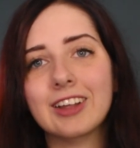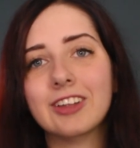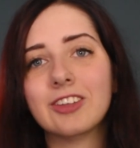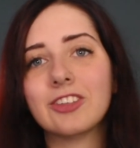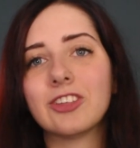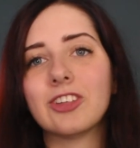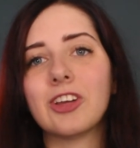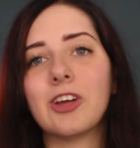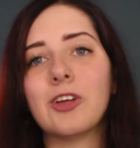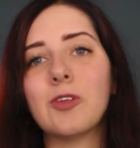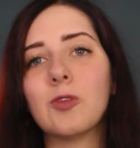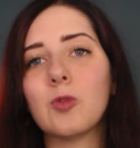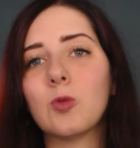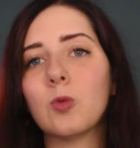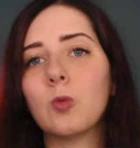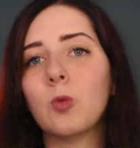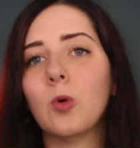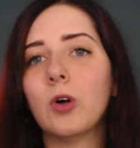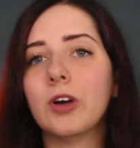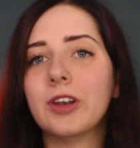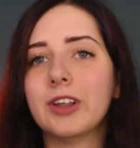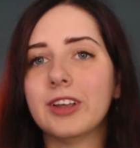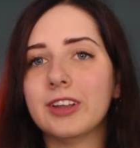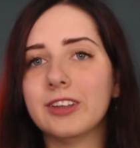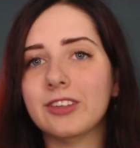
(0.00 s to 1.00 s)
So
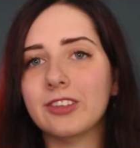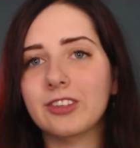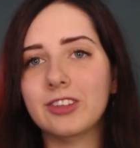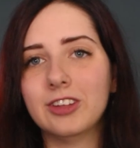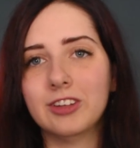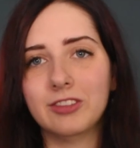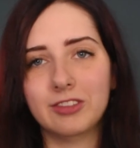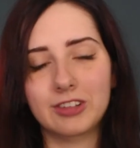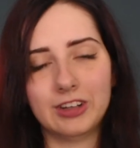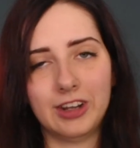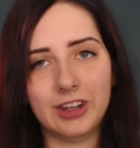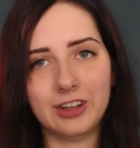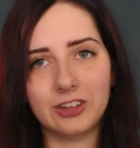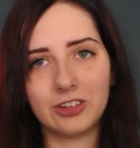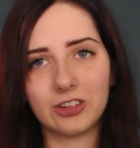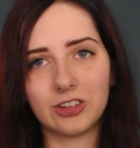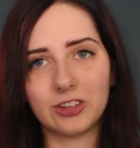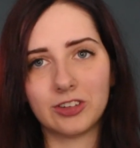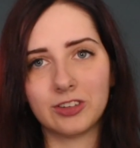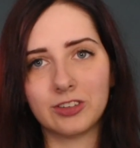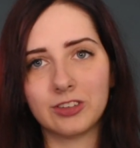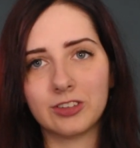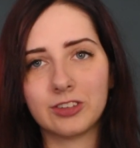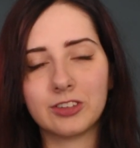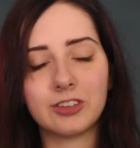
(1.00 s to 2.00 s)
what is
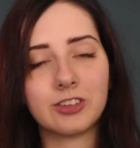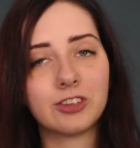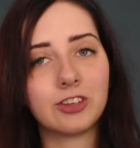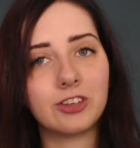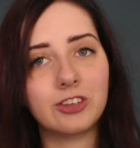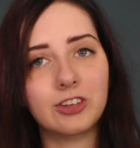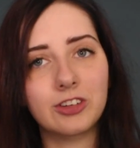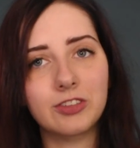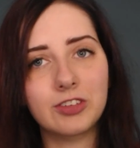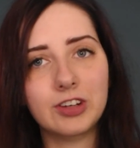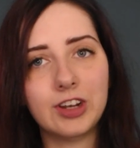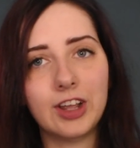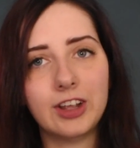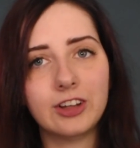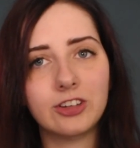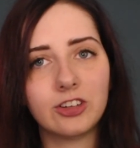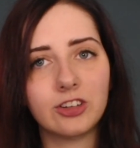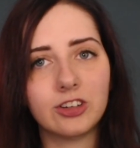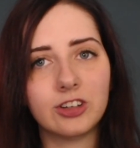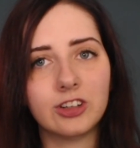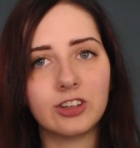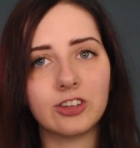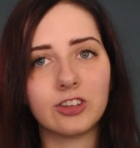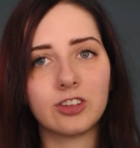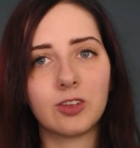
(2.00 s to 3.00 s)
divination? So
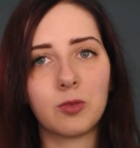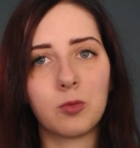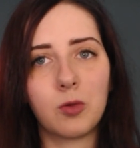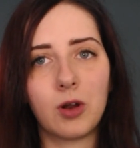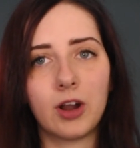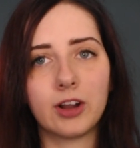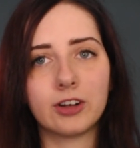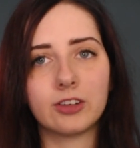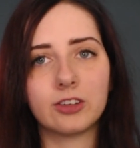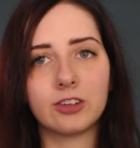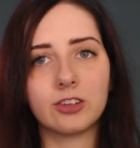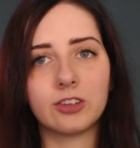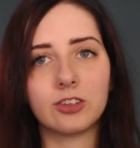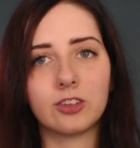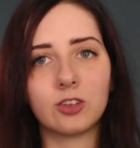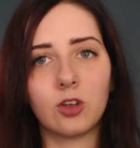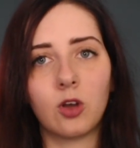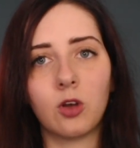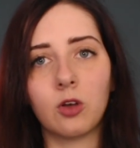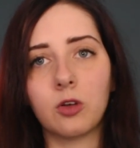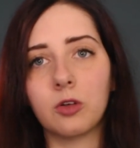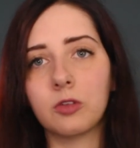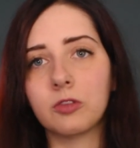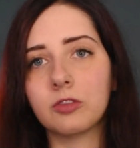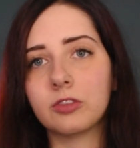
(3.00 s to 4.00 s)
divination is the practice
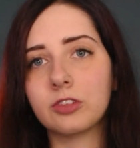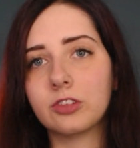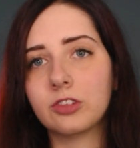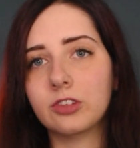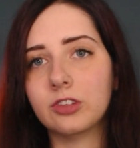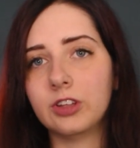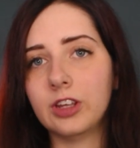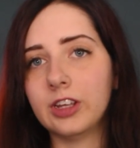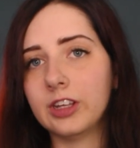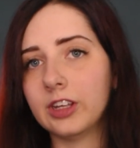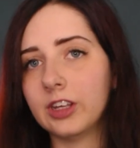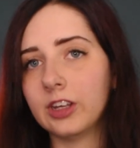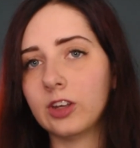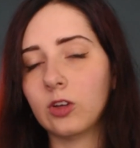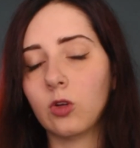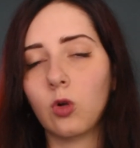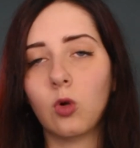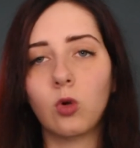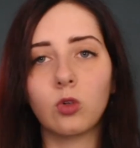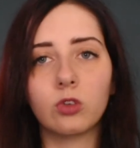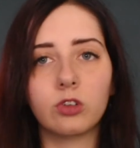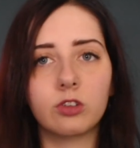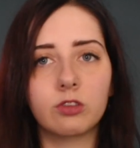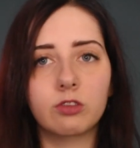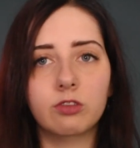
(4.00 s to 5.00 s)
of seeking
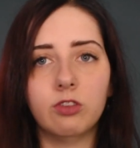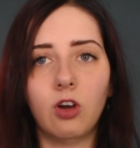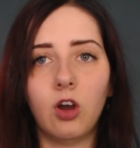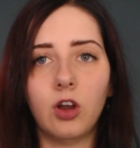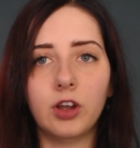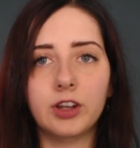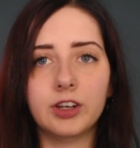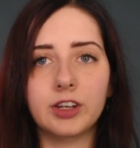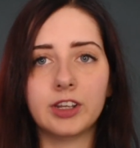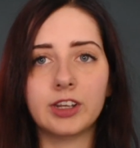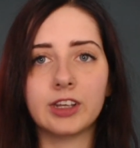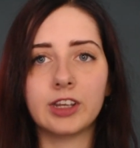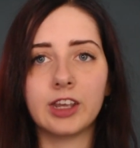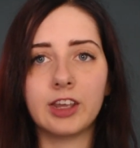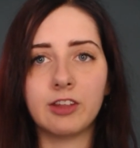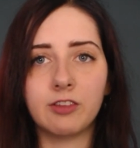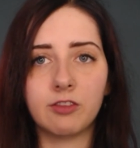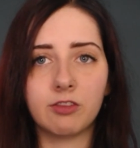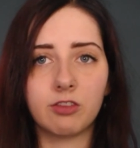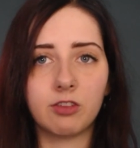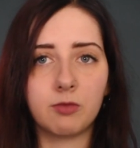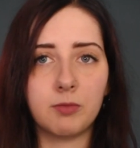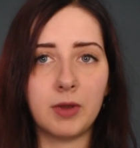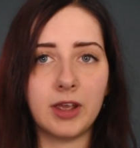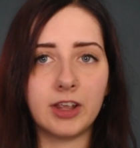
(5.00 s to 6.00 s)
or divining
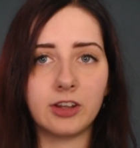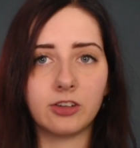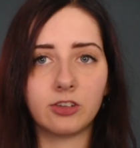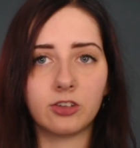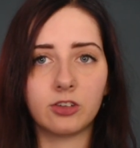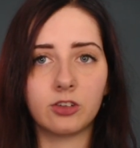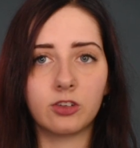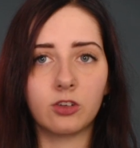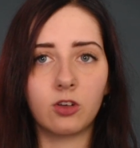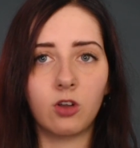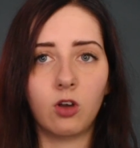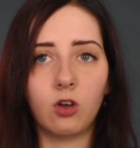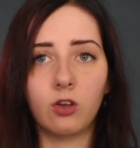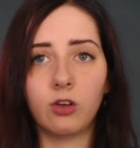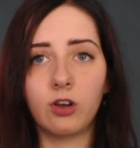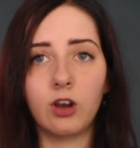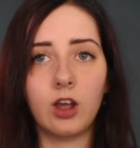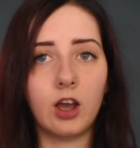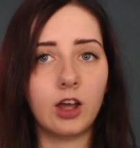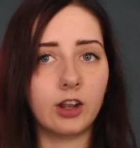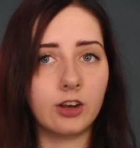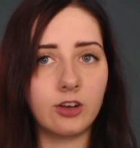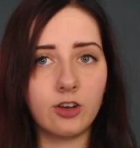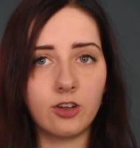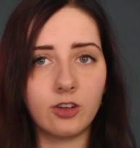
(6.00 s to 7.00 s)
information on
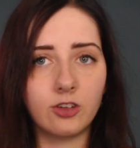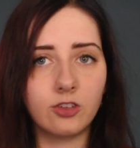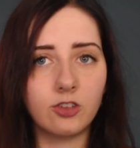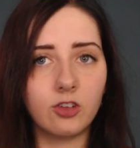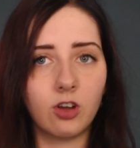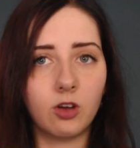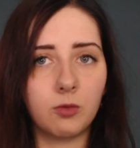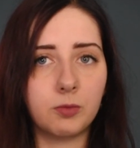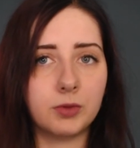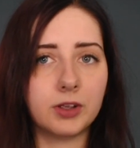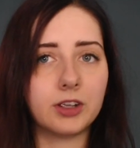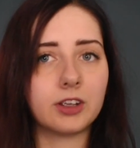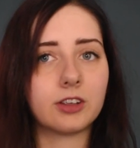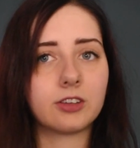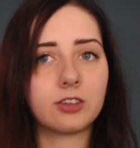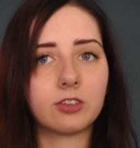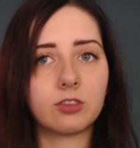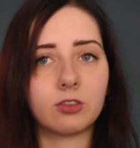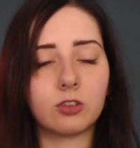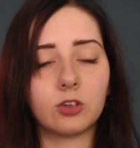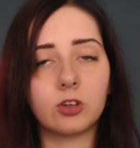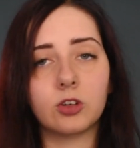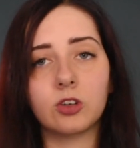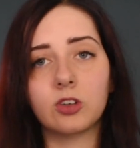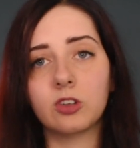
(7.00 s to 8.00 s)
unknown topics
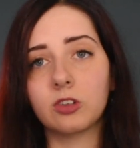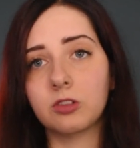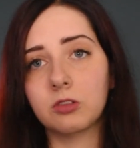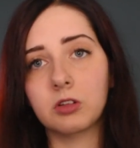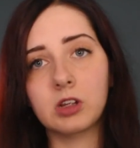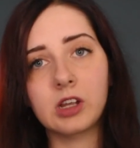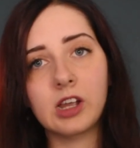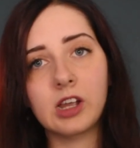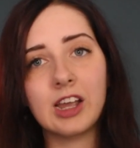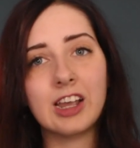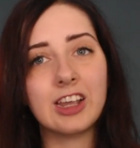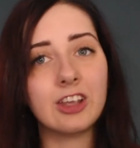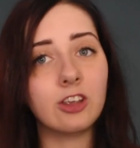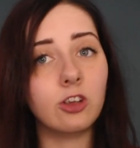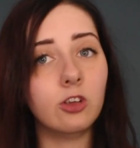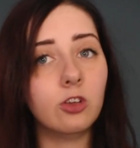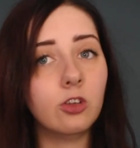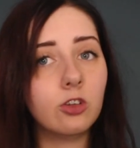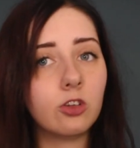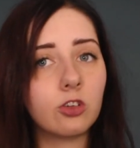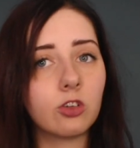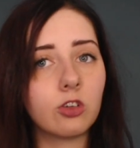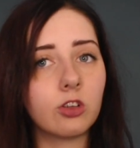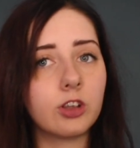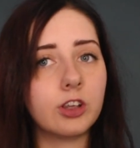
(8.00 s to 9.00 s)
through
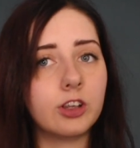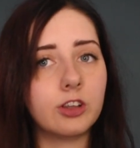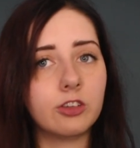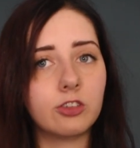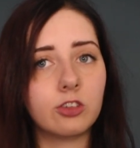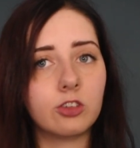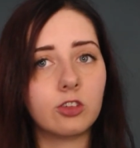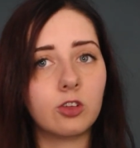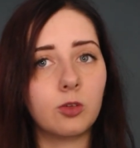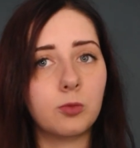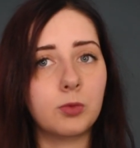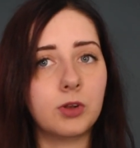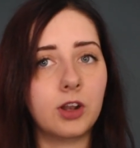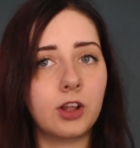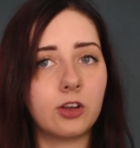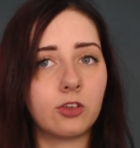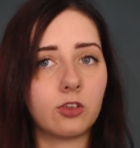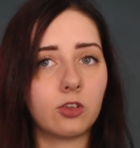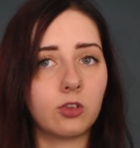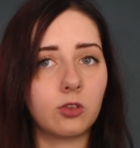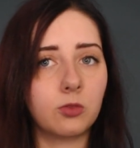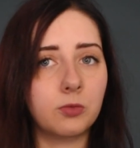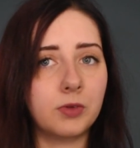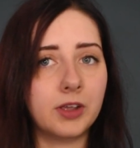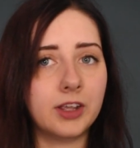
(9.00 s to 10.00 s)
usually
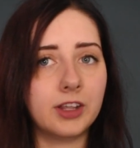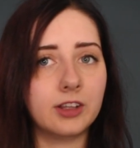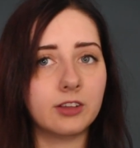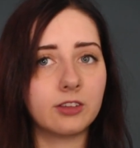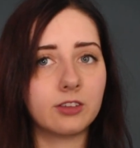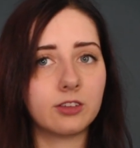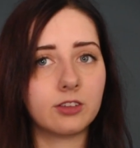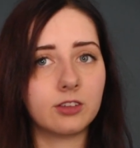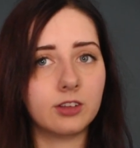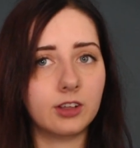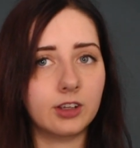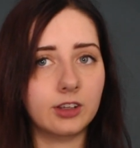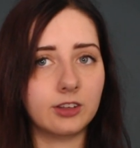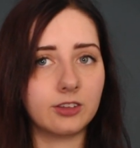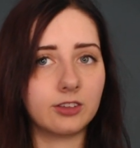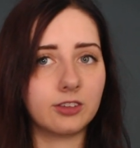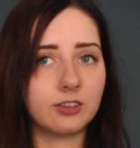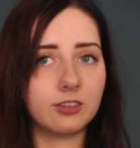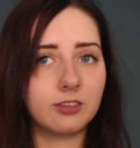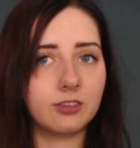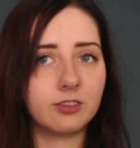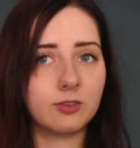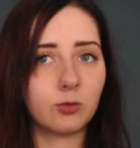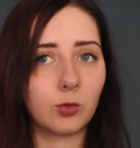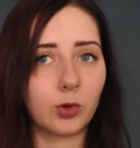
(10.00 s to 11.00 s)
supernatural means, as
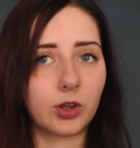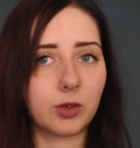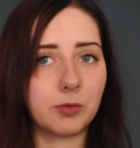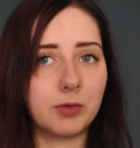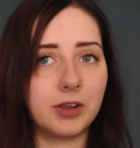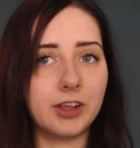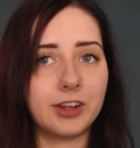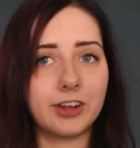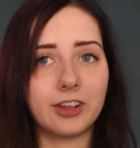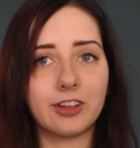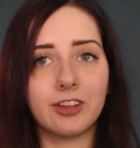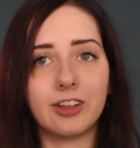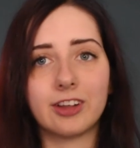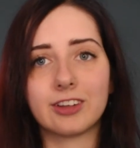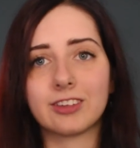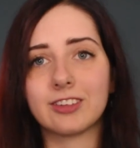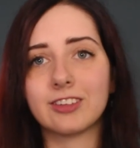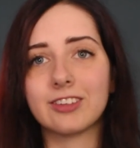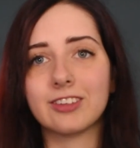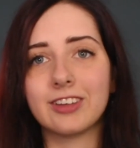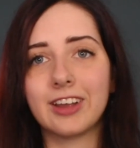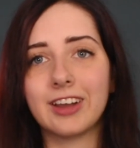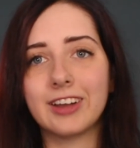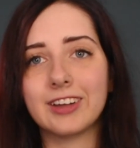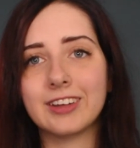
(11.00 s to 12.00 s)
Wikipedia likes to
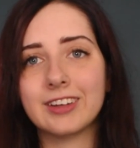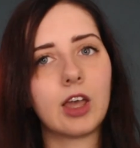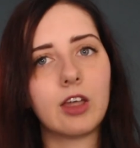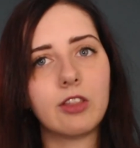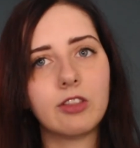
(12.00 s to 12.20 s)
say.